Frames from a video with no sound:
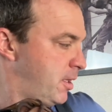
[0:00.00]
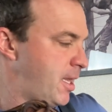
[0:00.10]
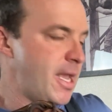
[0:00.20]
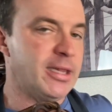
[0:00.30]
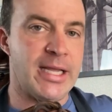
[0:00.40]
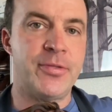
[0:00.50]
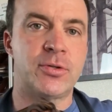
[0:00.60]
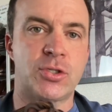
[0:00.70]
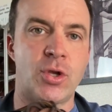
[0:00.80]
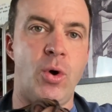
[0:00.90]
a leather
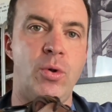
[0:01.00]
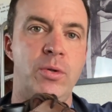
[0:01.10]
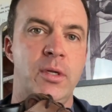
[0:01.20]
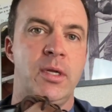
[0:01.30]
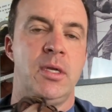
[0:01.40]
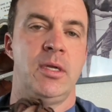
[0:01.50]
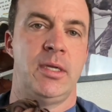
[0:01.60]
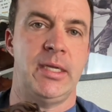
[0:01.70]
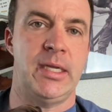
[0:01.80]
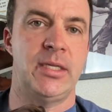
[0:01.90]
sole
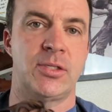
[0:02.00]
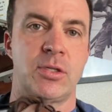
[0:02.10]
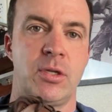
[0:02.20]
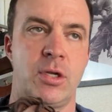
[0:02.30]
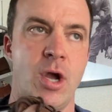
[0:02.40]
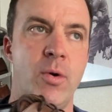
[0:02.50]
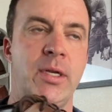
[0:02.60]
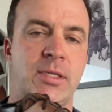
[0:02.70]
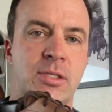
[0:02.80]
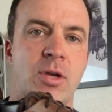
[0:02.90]
is
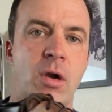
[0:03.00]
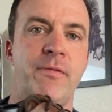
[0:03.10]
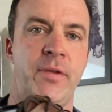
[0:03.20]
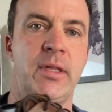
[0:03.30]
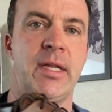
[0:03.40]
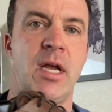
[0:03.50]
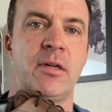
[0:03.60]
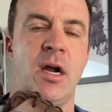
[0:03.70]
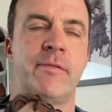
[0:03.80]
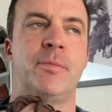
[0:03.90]
going to start feeling
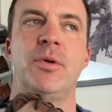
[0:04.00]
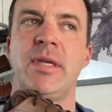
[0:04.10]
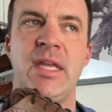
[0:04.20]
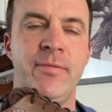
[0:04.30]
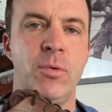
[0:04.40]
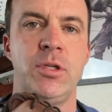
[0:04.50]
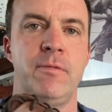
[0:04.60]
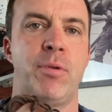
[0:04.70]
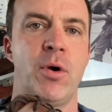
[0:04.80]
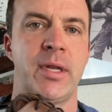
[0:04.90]
uncomfortable even when
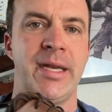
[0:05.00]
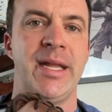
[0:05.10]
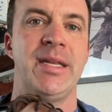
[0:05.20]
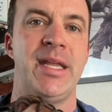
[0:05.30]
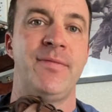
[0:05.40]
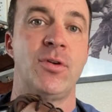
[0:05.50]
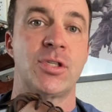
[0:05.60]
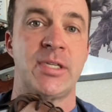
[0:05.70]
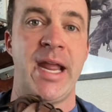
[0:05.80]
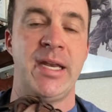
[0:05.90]
you've broken it in if you're
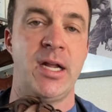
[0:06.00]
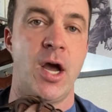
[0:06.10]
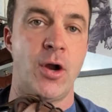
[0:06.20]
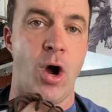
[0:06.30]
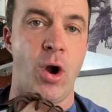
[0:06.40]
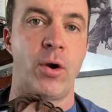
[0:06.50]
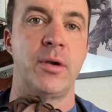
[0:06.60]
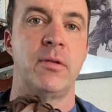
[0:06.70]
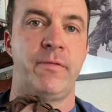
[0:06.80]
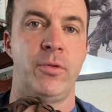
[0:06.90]
standing on
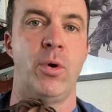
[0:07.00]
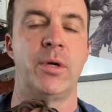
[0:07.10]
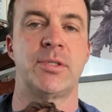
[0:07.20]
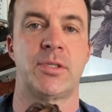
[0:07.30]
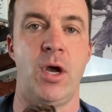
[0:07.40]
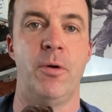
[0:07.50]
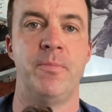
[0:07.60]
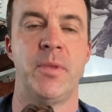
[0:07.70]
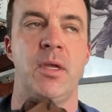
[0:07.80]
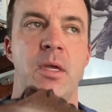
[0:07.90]
hard floors. So
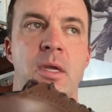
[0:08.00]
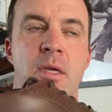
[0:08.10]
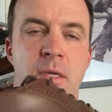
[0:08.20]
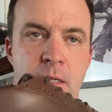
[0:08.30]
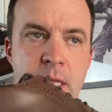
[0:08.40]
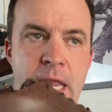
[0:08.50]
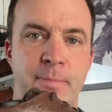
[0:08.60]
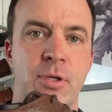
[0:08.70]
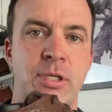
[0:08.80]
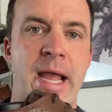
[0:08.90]

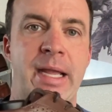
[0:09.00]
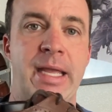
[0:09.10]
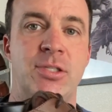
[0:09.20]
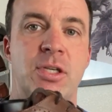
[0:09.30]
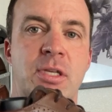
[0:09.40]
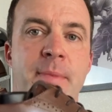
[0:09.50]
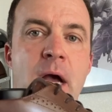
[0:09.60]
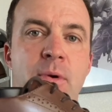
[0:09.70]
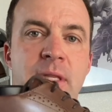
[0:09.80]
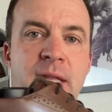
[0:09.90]
Amberjack has just come
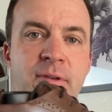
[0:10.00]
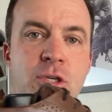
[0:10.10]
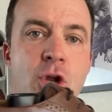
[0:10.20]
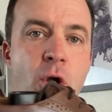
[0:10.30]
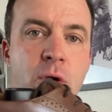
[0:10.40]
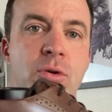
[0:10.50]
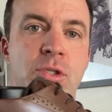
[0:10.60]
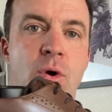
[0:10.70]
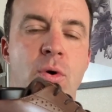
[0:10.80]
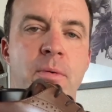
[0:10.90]
out with an even darker
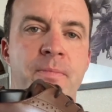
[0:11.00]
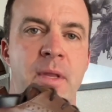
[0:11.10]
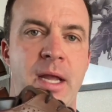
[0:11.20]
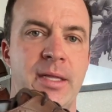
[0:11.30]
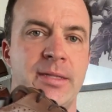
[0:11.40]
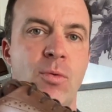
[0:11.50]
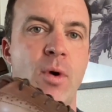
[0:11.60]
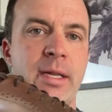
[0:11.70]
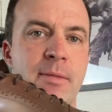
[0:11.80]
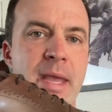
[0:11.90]
sole. I think they're
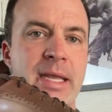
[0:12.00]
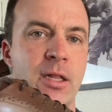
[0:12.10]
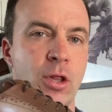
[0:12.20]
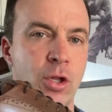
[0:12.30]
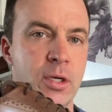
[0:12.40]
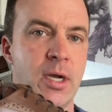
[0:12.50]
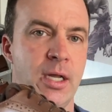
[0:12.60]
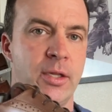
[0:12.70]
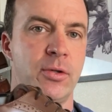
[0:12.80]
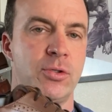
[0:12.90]
wanting to make it look a
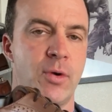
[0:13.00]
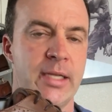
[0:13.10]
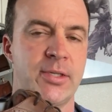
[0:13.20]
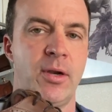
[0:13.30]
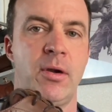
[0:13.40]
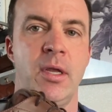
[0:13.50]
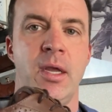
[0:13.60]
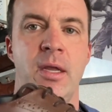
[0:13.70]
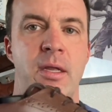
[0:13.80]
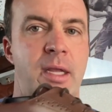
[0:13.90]
little dressier.
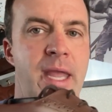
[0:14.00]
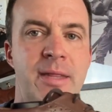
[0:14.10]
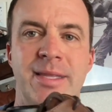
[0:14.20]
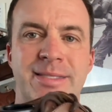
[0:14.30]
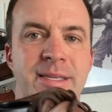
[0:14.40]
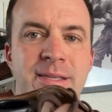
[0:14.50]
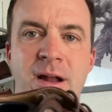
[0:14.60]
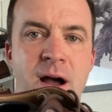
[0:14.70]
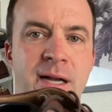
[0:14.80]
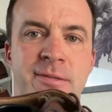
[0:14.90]
Again, this is an
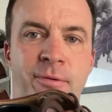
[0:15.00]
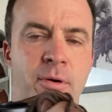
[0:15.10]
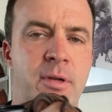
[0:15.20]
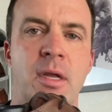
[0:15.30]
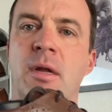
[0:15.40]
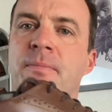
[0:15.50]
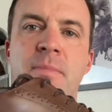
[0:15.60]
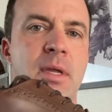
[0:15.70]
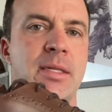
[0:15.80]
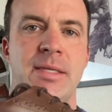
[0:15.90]
Oxford.
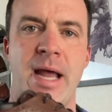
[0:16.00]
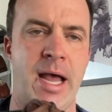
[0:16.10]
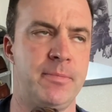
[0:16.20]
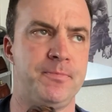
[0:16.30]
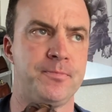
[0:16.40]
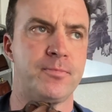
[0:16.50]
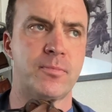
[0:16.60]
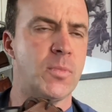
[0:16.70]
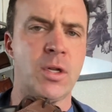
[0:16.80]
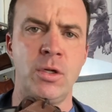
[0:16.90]
It's not
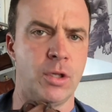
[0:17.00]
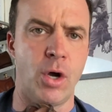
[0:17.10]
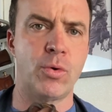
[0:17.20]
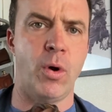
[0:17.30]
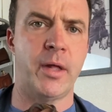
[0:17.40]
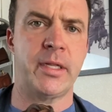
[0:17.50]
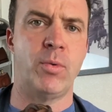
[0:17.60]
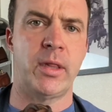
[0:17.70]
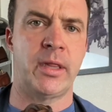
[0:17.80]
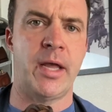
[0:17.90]
low quality
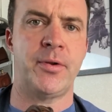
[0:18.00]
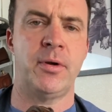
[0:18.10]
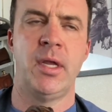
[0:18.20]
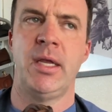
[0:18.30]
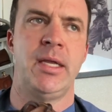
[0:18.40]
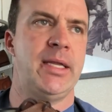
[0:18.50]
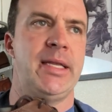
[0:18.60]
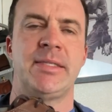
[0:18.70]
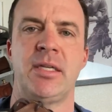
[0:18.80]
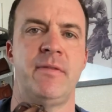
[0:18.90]
leather.
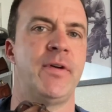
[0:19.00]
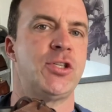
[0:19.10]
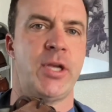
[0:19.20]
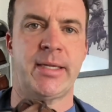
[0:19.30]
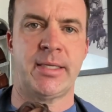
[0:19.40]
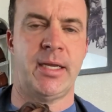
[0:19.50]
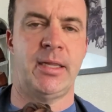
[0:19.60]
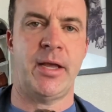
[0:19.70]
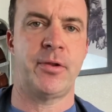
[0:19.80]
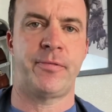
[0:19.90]
Is it Vachetta
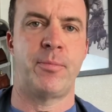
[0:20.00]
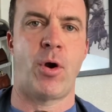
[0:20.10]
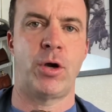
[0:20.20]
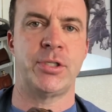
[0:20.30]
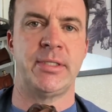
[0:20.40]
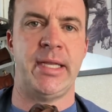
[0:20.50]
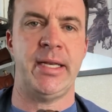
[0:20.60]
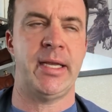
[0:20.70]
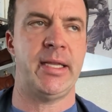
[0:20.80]
leather from Argentina?